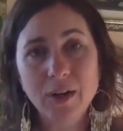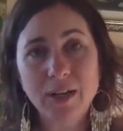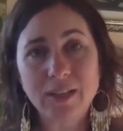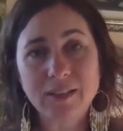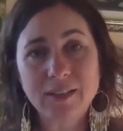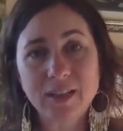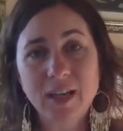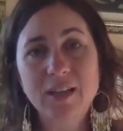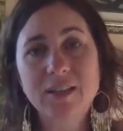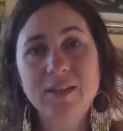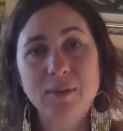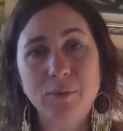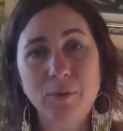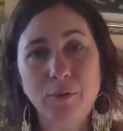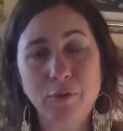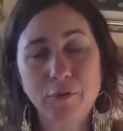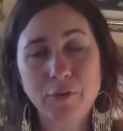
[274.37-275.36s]
intense it
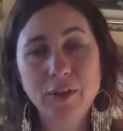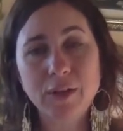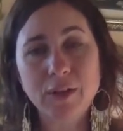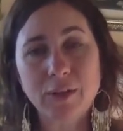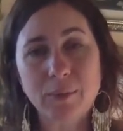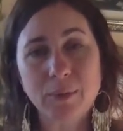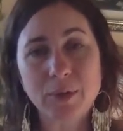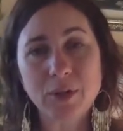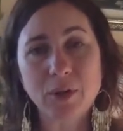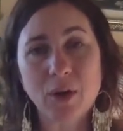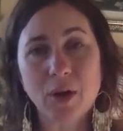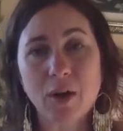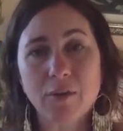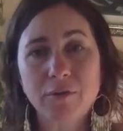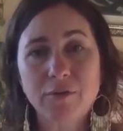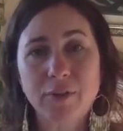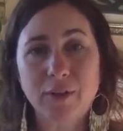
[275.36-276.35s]
will feel when you're
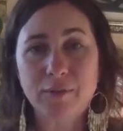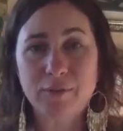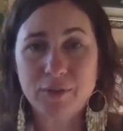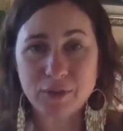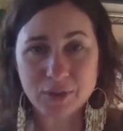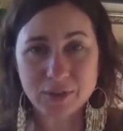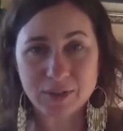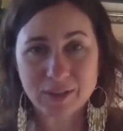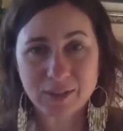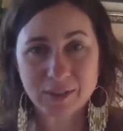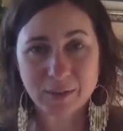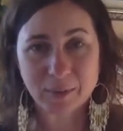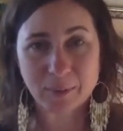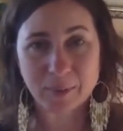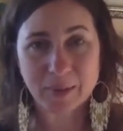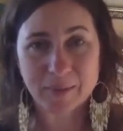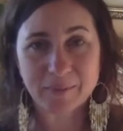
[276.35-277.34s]
off even just a little
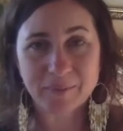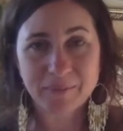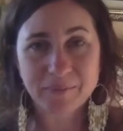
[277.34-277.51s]
bit.